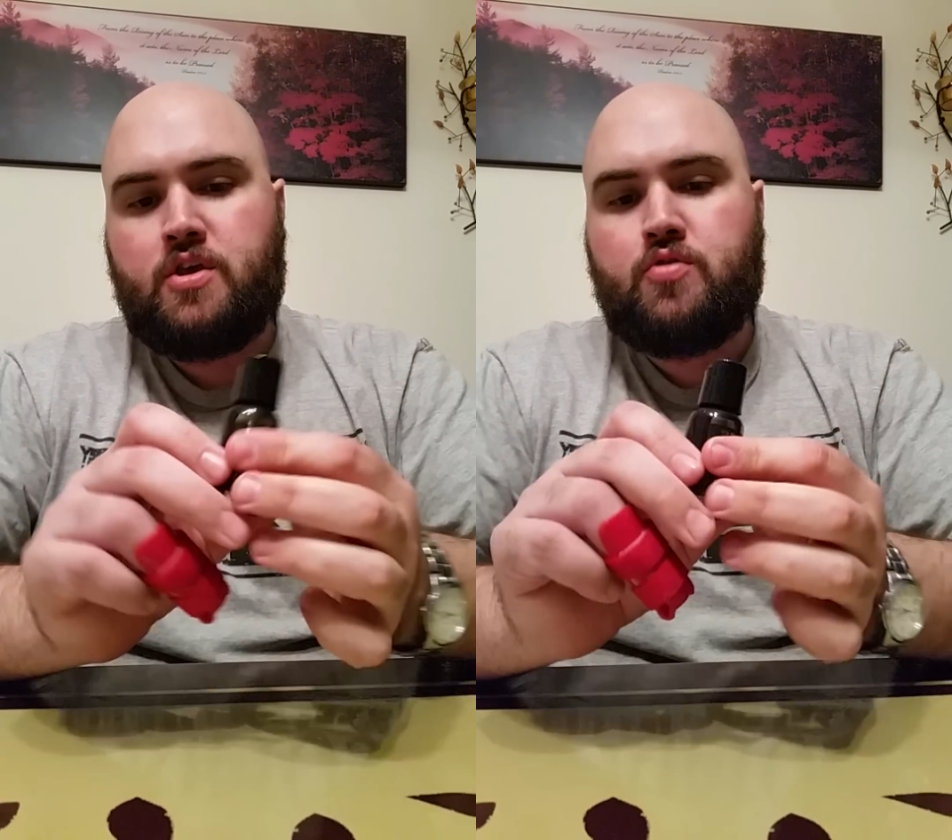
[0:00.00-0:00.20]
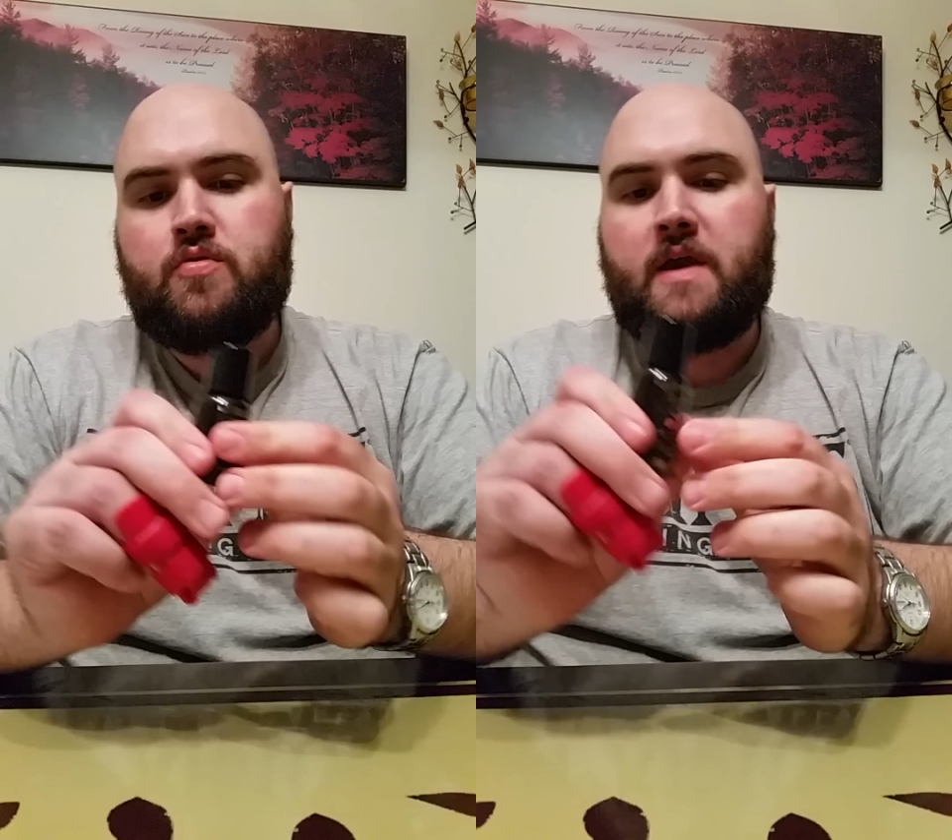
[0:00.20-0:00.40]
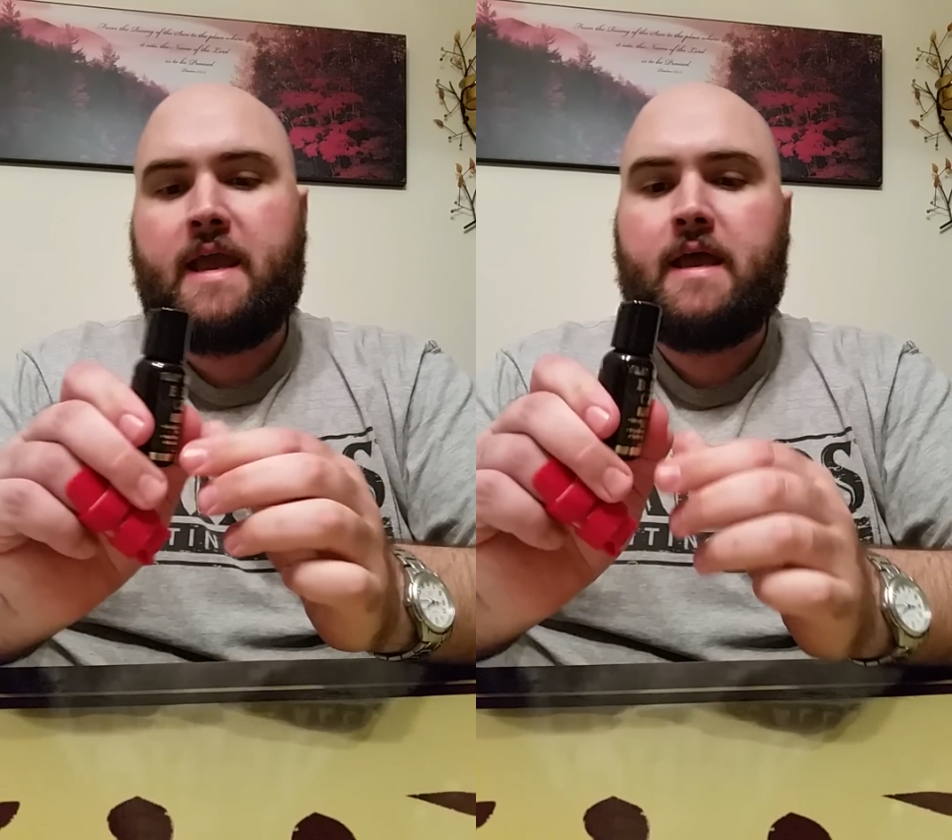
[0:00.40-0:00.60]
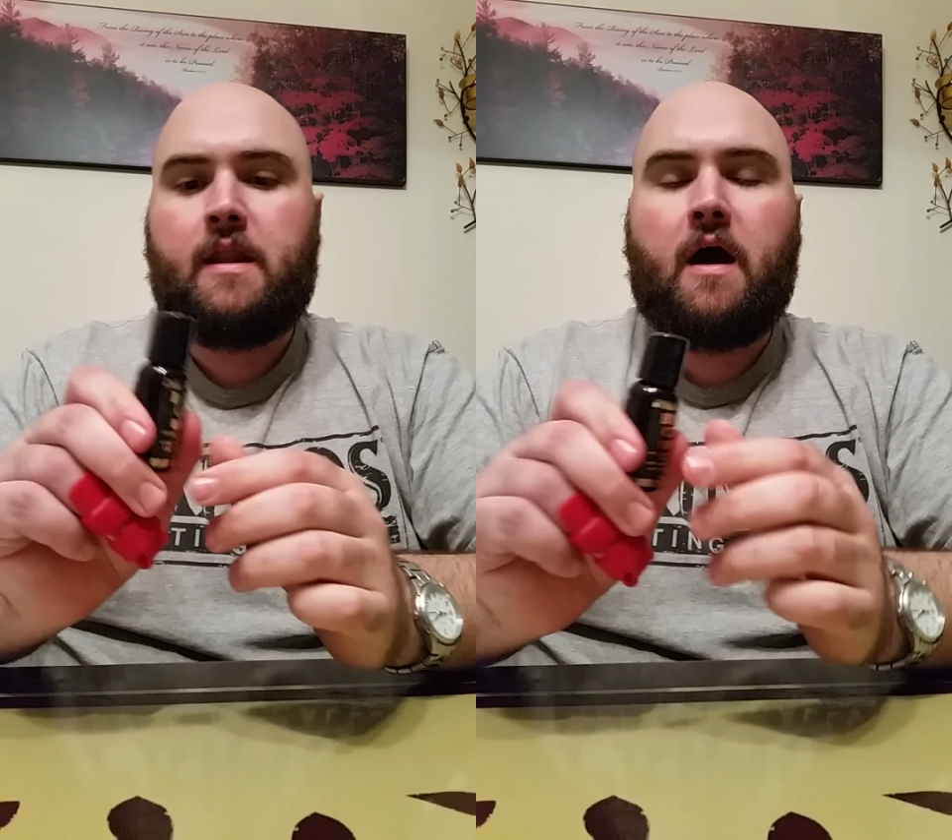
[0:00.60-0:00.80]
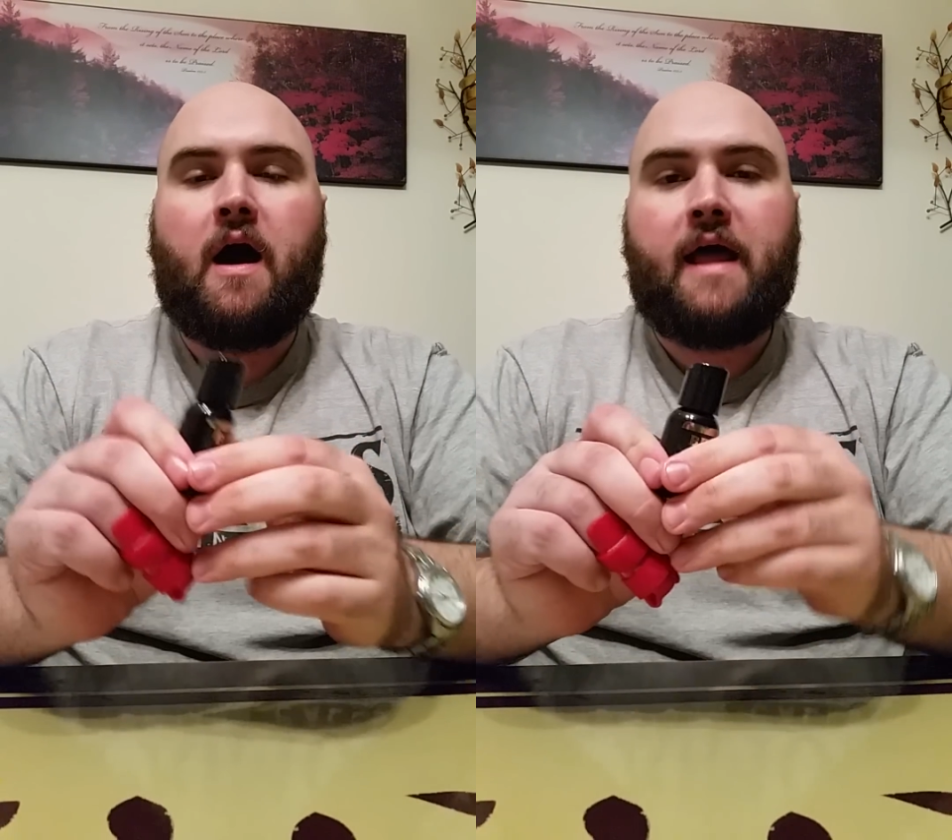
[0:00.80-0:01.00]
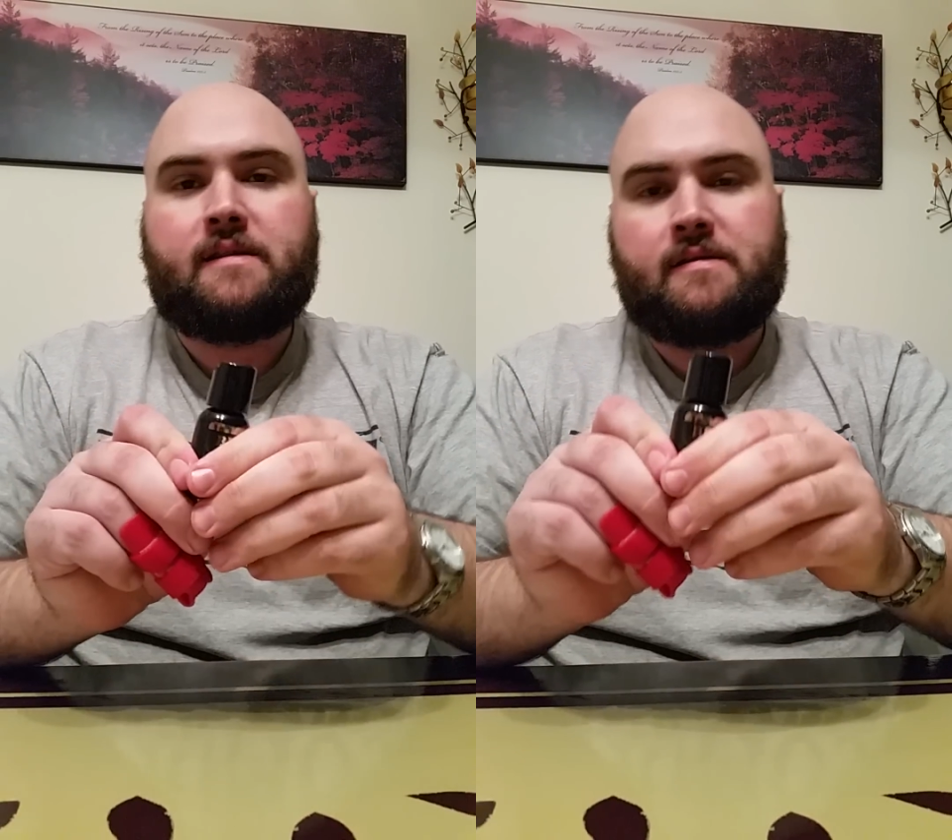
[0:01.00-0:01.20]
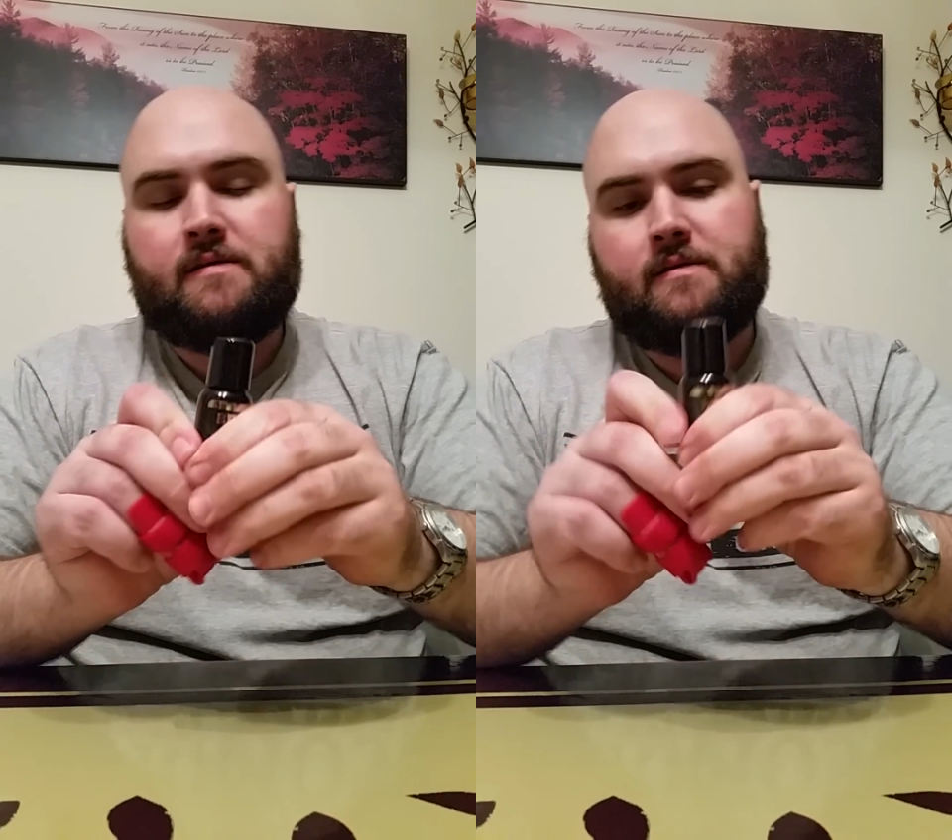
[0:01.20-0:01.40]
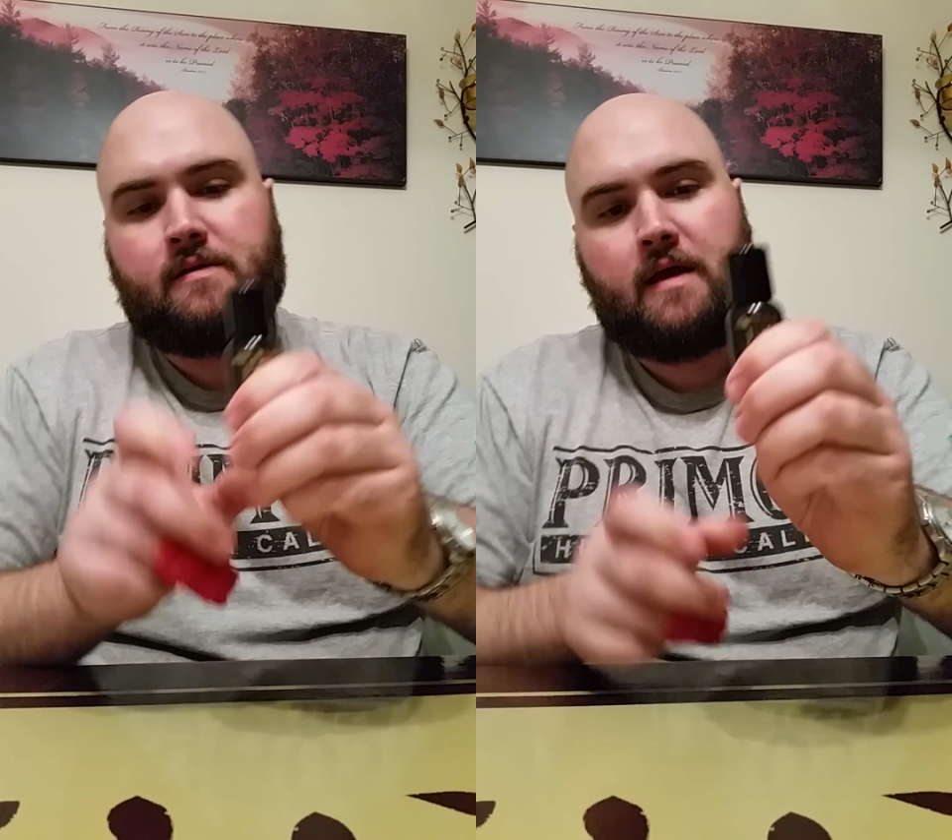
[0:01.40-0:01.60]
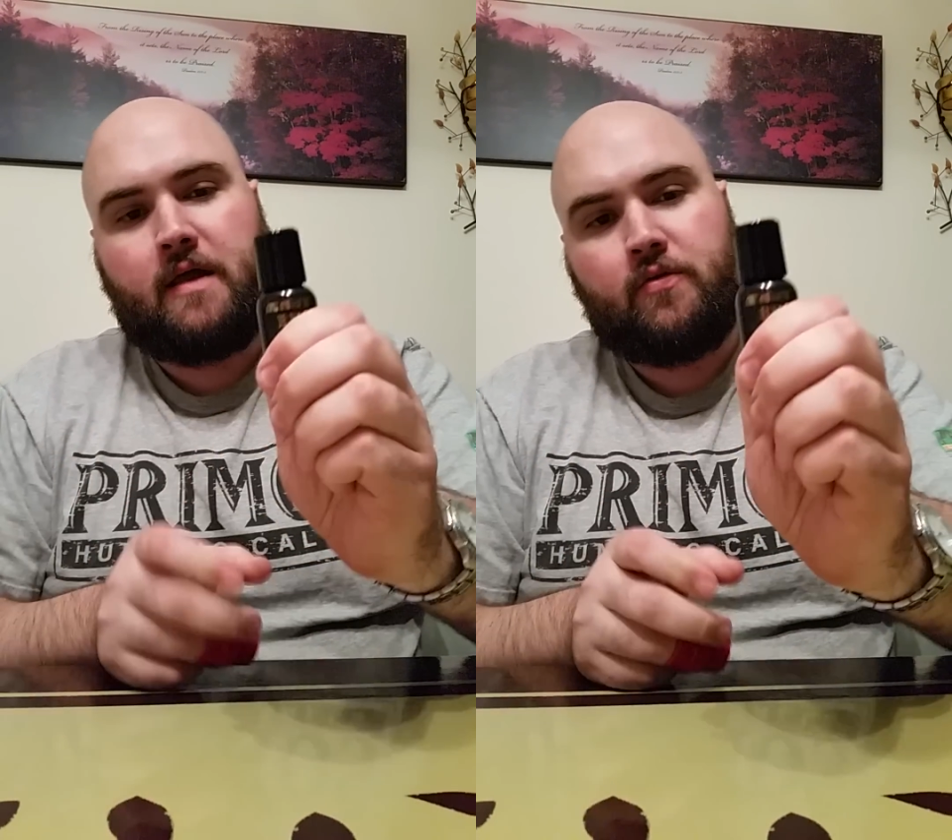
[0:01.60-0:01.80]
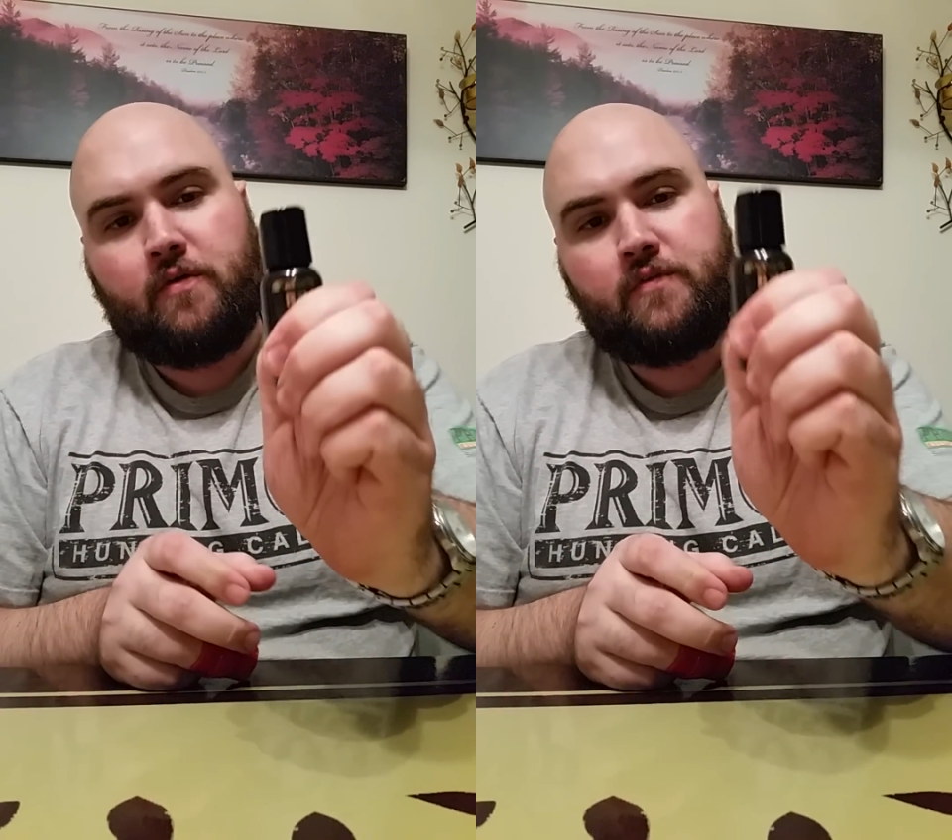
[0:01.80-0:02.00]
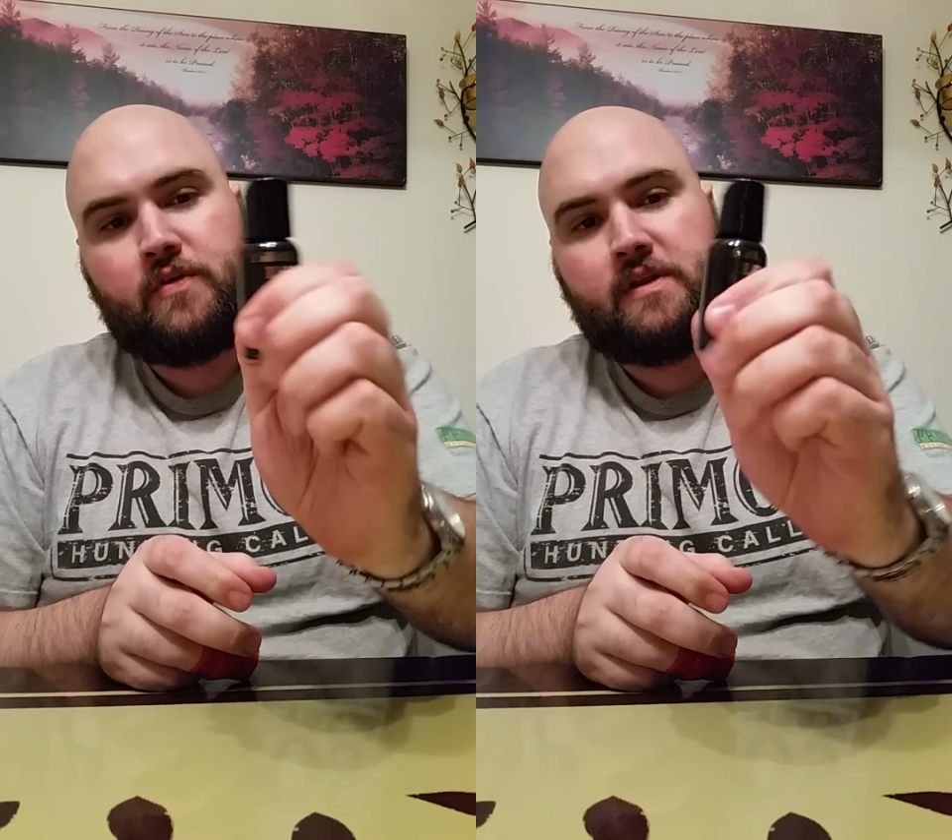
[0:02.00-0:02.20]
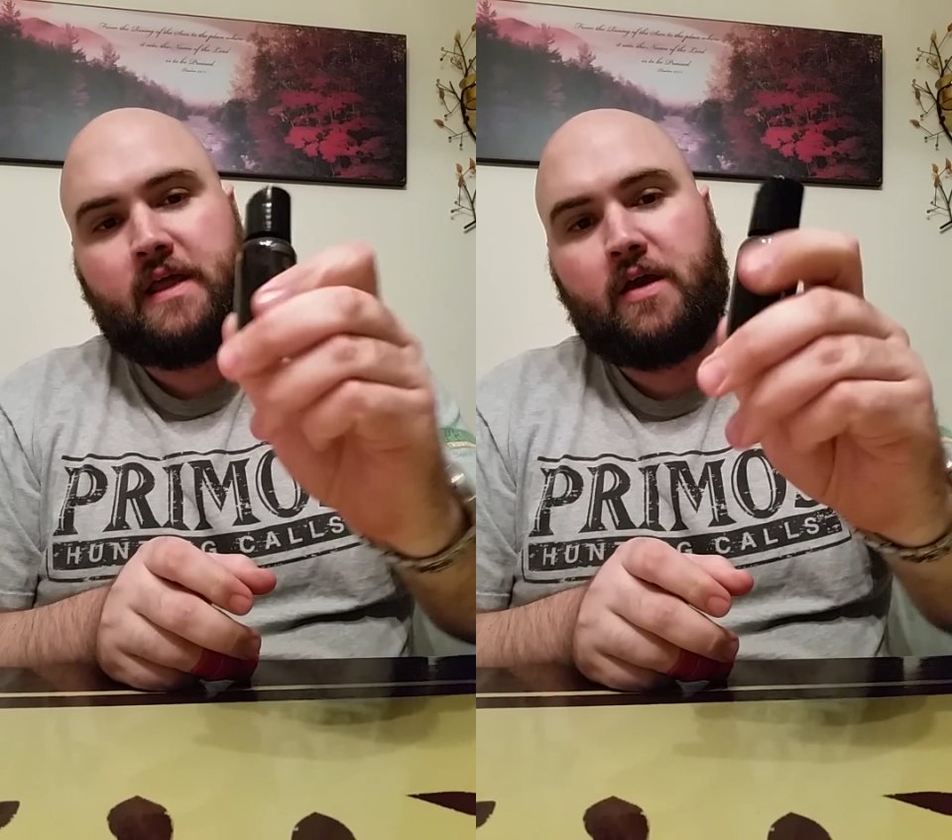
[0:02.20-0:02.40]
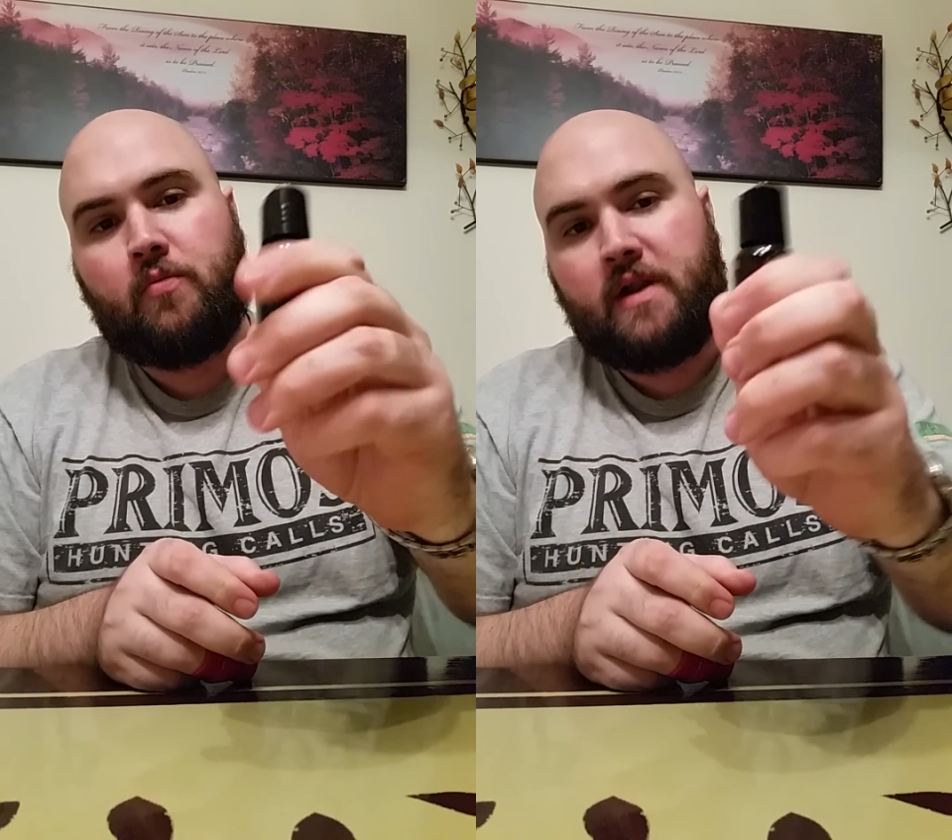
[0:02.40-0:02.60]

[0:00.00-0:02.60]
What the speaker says: You cannot, I don't know if you can tell,